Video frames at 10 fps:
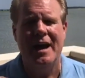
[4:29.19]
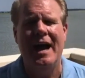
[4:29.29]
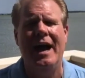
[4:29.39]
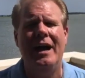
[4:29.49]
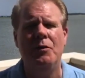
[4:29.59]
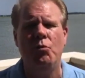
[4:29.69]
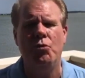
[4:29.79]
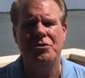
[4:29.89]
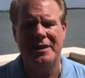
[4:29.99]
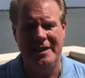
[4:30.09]
I
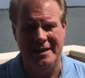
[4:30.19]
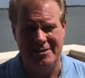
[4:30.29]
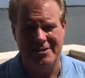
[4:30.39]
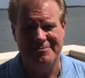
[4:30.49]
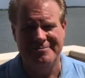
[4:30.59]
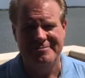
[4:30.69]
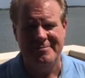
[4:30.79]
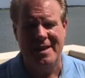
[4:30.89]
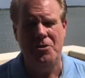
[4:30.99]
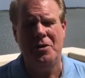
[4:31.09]
want it
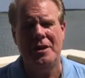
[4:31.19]
and you'll